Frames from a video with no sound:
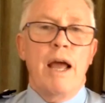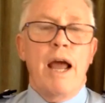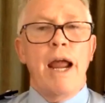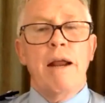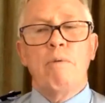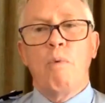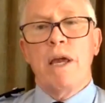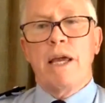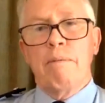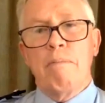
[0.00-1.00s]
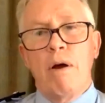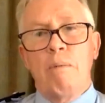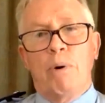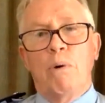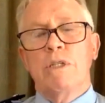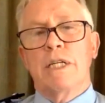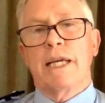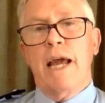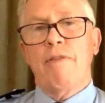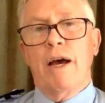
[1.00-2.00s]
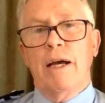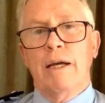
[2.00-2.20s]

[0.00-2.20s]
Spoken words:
and we can pull together